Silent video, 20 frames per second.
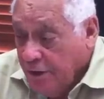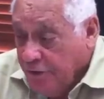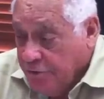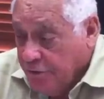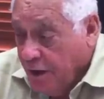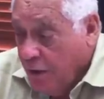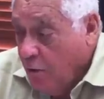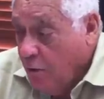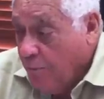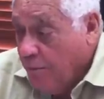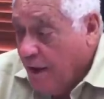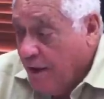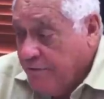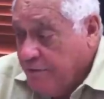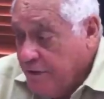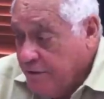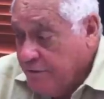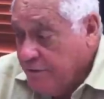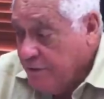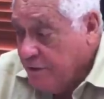So I hope I've
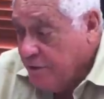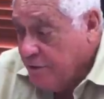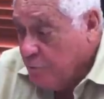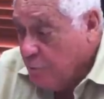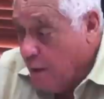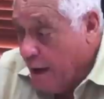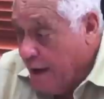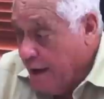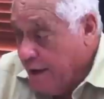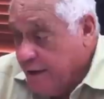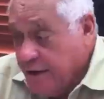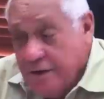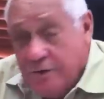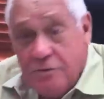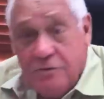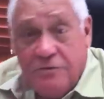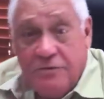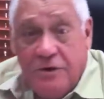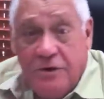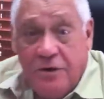given you as wide an
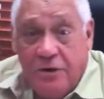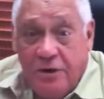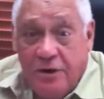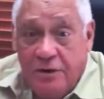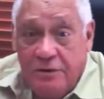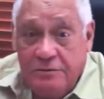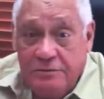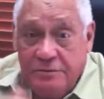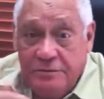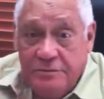overall